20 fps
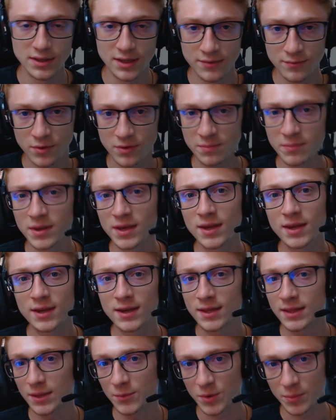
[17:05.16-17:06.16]
with me, and
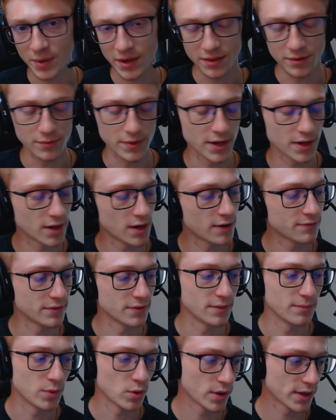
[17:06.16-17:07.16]
then we pay the rent off and the
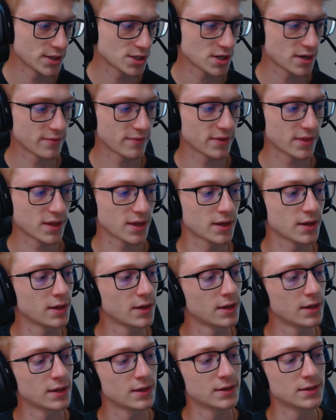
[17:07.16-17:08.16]
mortgage and everything.
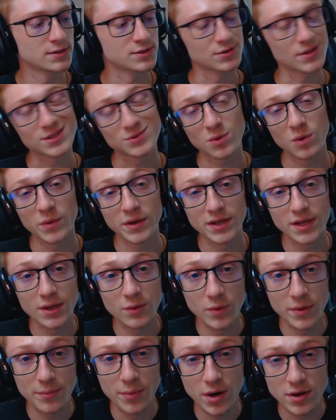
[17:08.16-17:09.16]
So that's what we did.
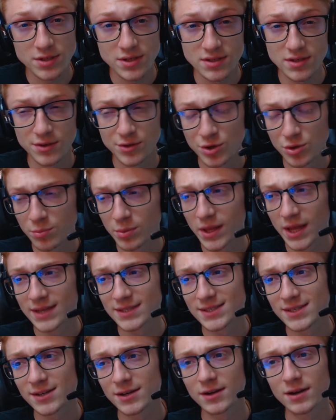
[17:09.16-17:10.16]
We purchased a duplex
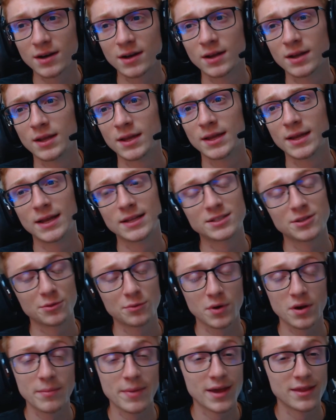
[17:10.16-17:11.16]
here. It's a
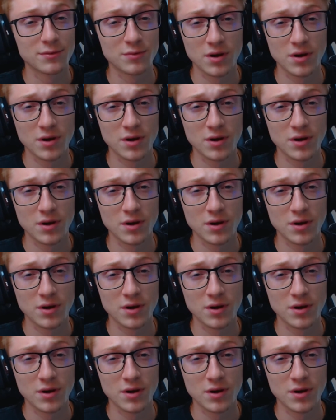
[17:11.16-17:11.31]
three bath